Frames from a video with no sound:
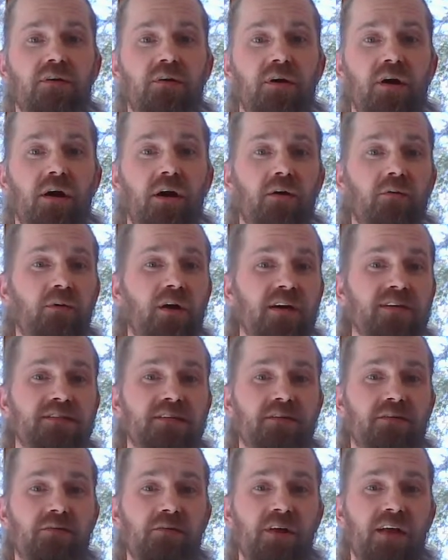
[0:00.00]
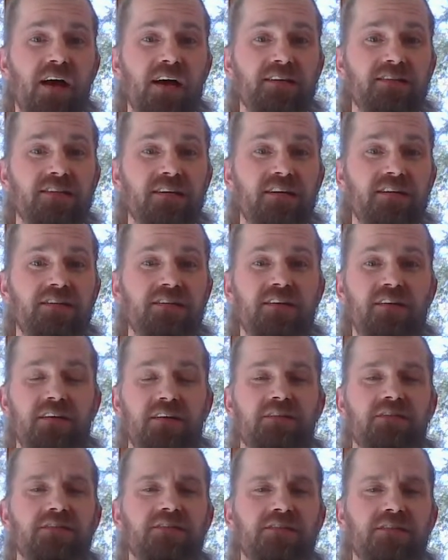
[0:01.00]
rest and relaxation and
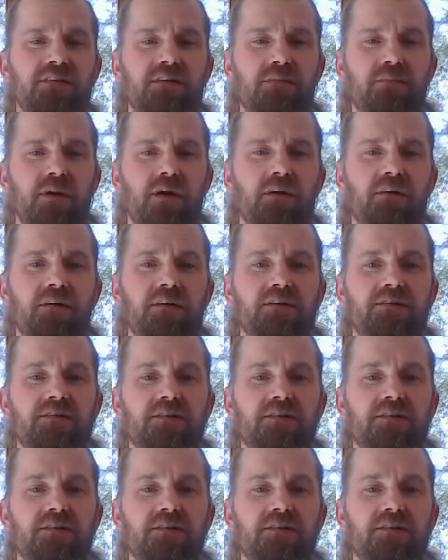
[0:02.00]
even sleep nowadays.